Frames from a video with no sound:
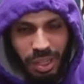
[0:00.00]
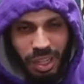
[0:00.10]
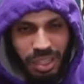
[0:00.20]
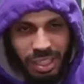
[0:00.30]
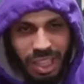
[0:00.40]

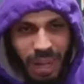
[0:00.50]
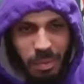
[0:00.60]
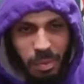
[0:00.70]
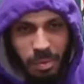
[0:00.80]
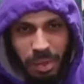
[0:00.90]

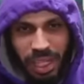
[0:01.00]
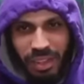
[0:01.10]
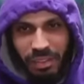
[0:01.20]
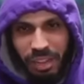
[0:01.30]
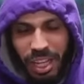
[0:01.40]
Unstoppable pick
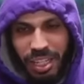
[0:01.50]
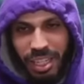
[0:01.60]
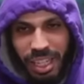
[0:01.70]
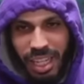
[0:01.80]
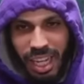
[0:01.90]
and fade.
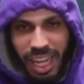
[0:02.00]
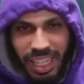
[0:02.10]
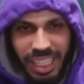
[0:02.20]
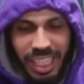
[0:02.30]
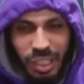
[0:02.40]

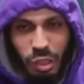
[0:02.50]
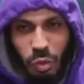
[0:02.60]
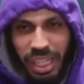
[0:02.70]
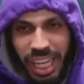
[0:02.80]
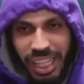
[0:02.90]
And he hit
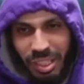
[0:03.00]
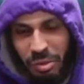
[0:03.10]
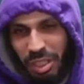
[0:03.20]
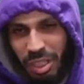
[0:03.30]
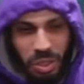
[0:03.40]
28
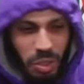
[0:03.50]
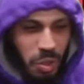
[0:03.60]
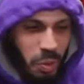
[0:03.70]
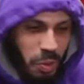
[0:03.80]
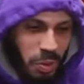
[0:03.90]
threes total.